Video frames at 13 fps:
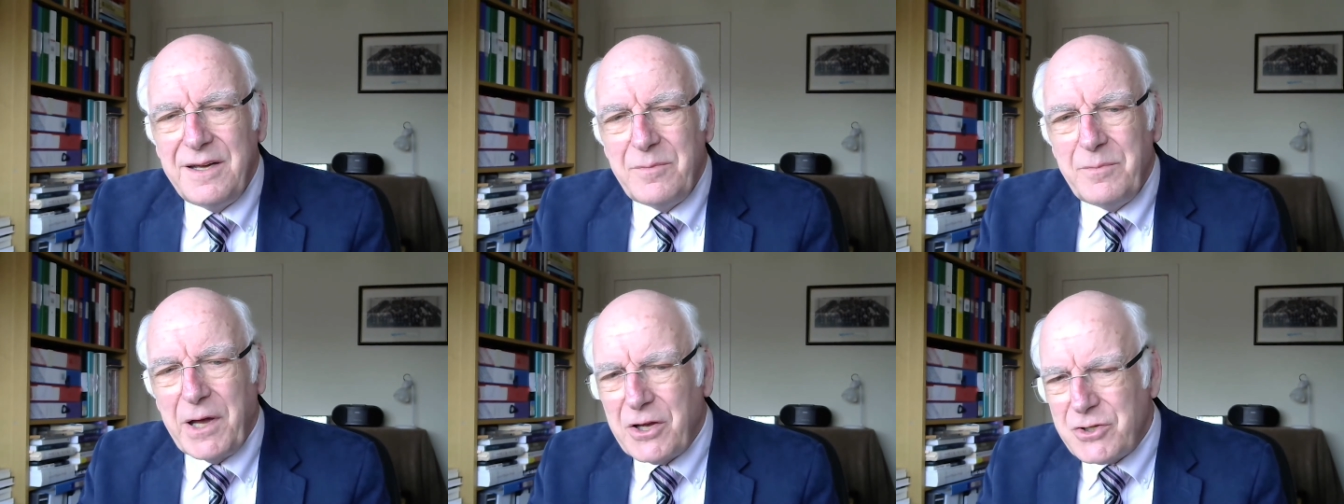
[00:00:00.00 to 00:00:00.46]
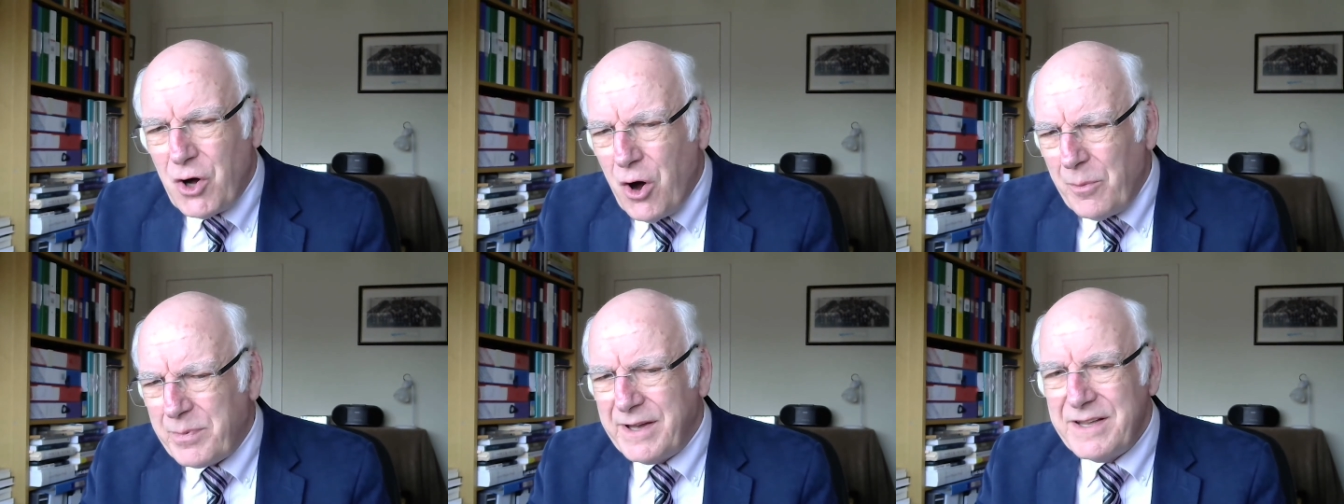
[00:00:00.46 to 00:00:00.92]
because
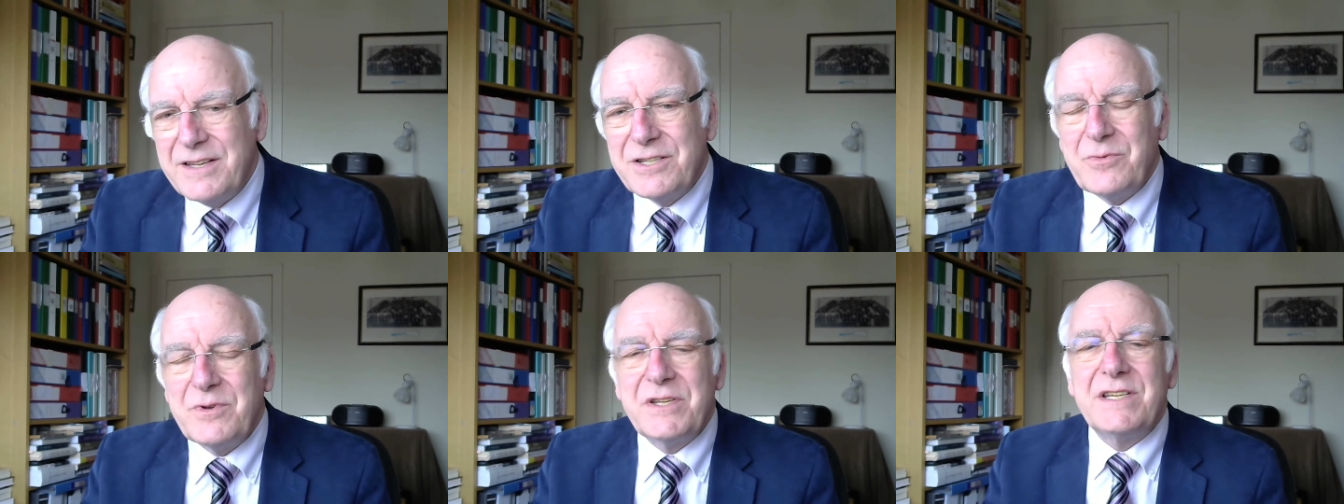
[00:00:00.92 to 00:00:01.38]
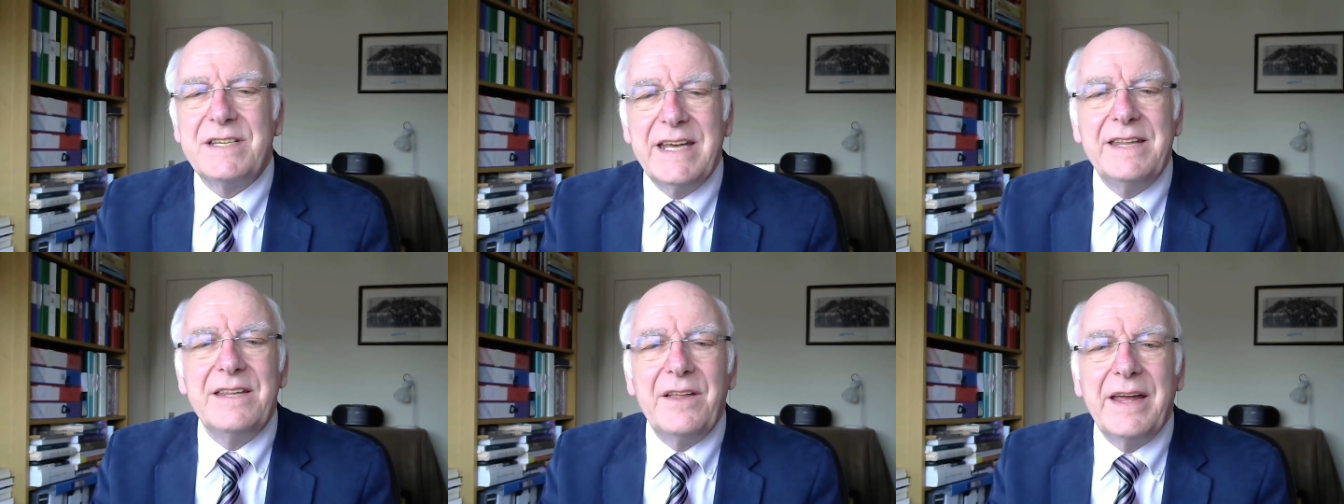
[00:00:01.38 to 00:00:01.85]
Hopkins was
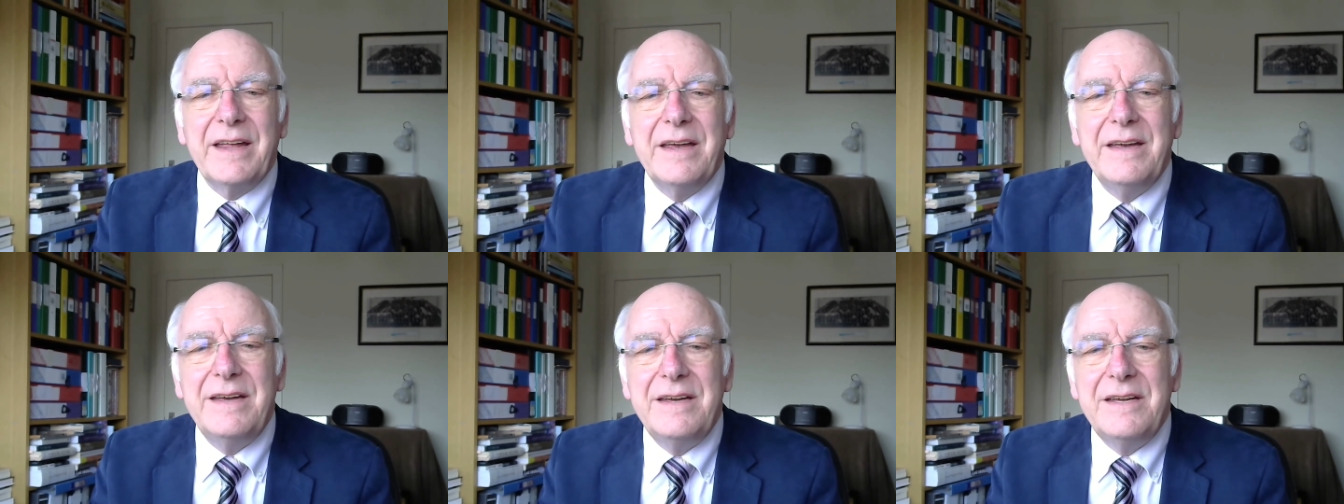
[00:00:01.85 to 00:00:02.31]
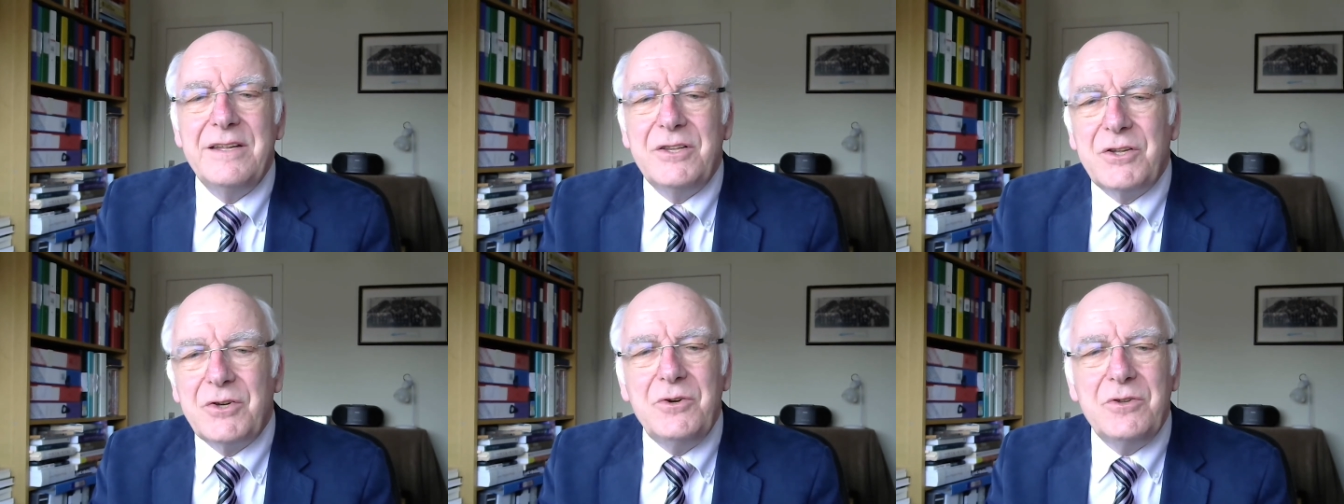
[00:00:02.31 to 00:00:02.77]
signalling
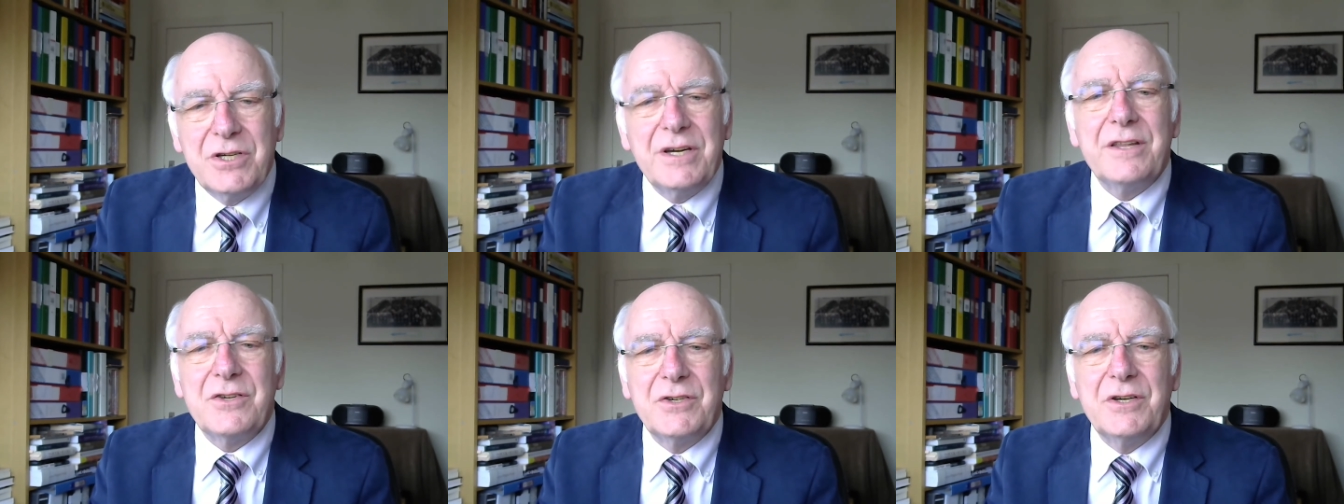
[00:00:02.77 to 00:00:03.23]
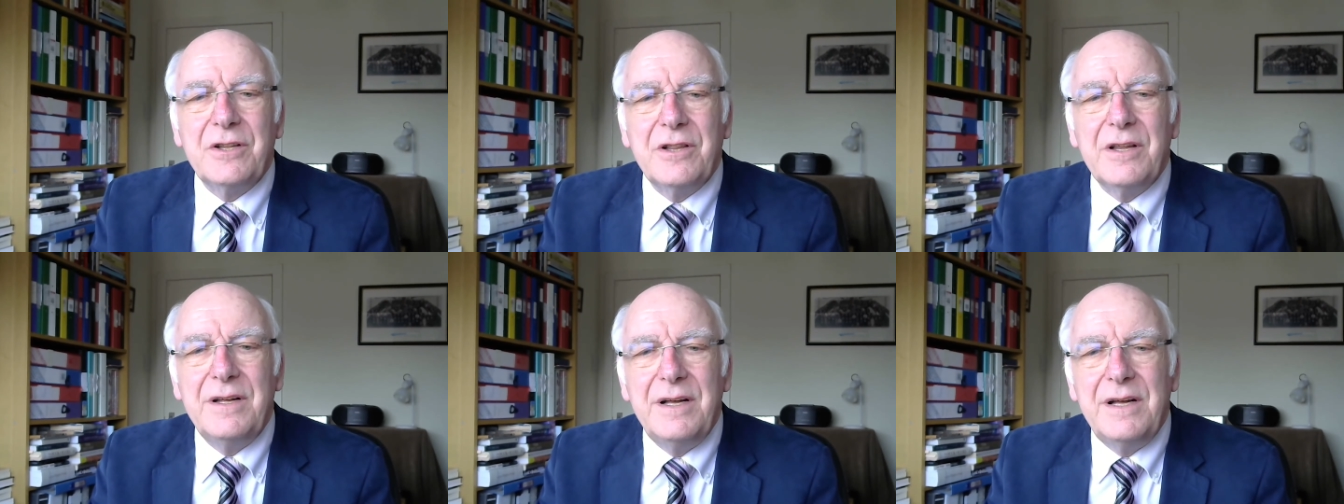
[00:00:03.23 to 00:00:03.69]
to Churchill
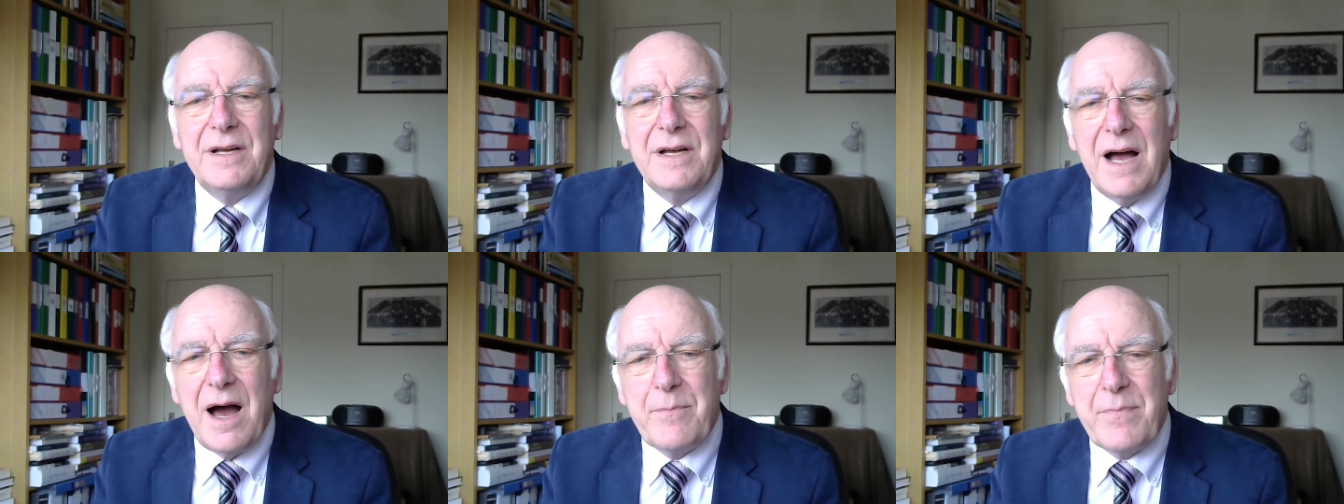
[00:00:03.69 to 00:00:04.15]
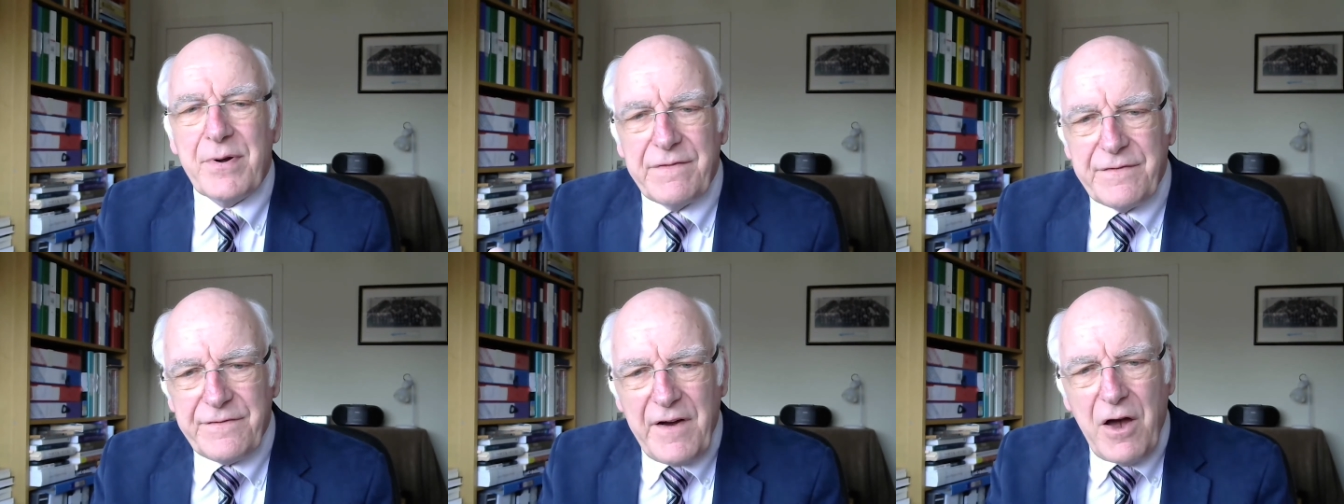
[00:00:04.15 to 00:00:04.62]
a
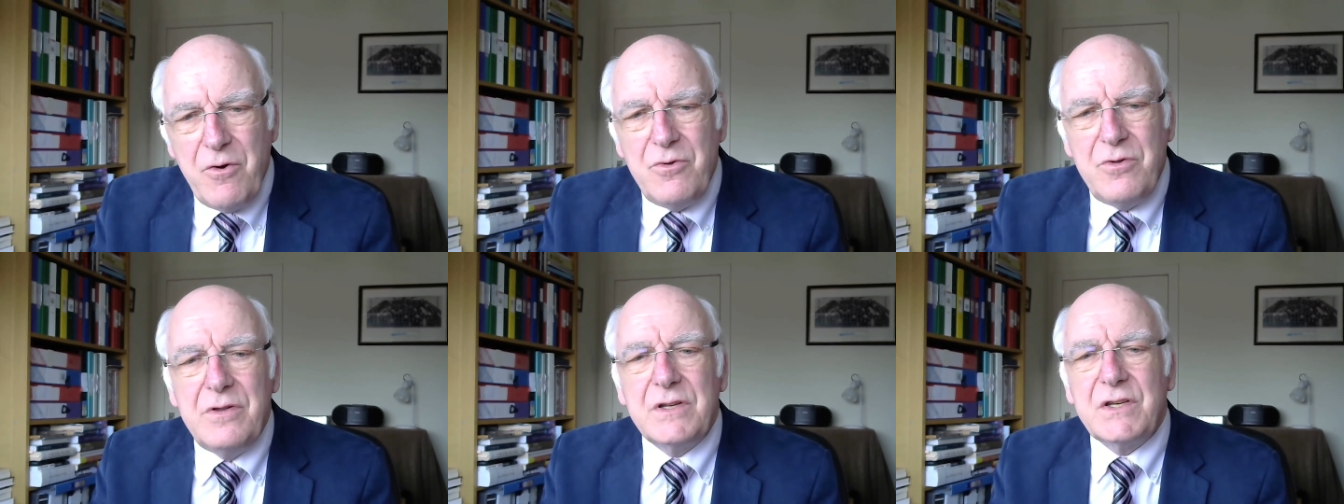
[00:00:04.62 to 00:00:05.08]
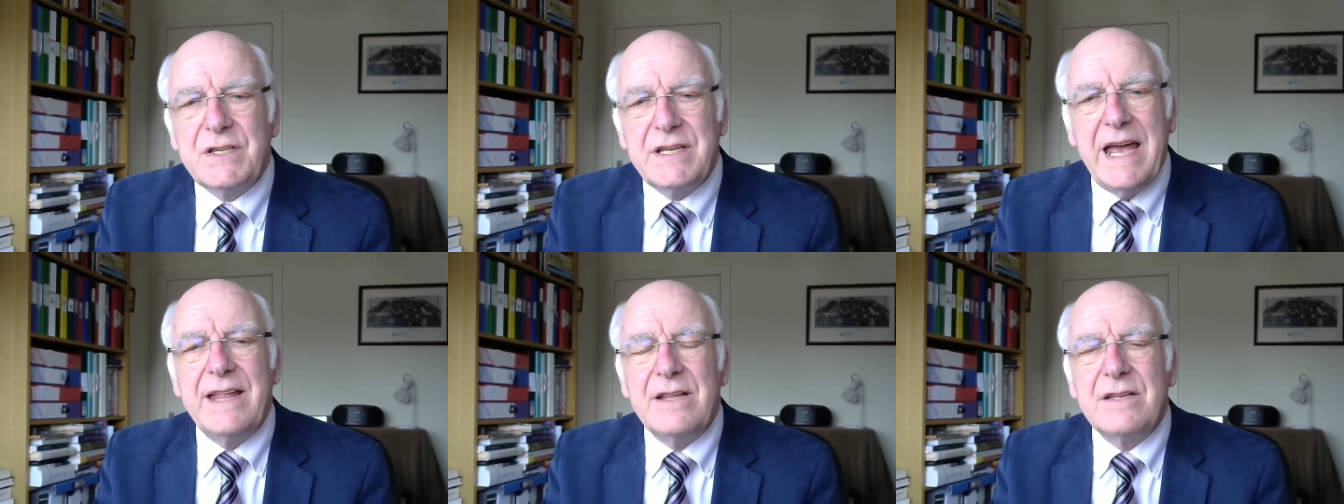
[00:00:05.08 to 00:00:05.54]
profound
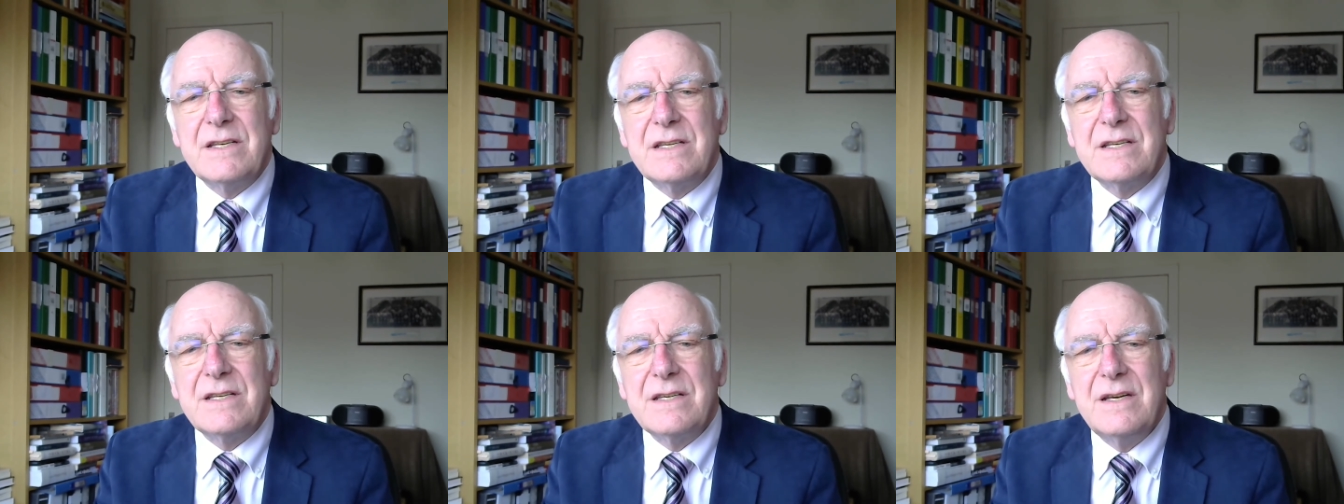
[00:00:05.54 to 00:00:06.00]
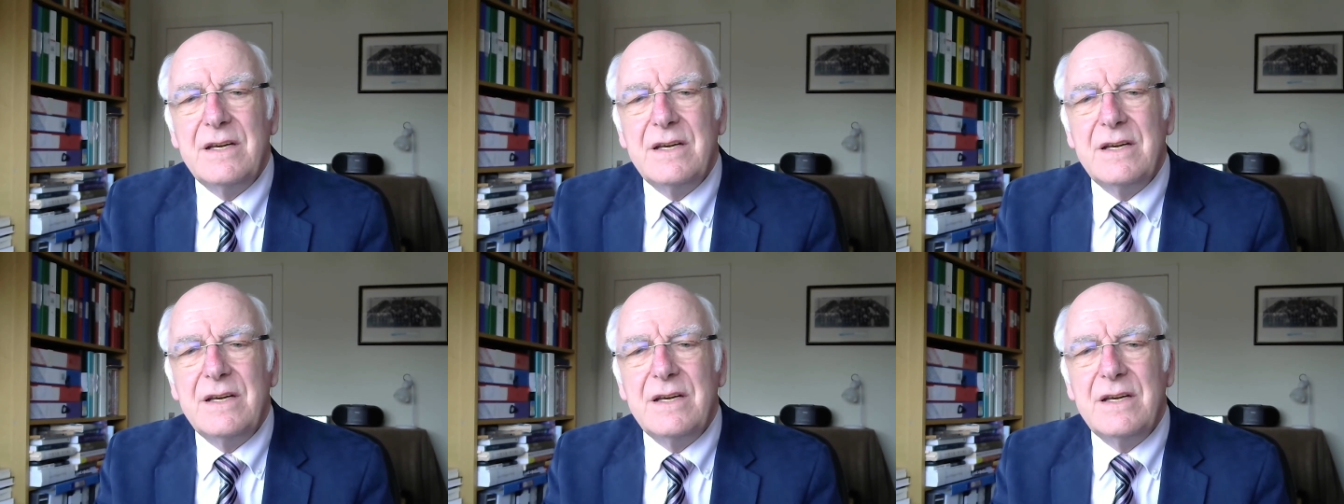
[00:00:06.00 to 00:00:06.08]
sense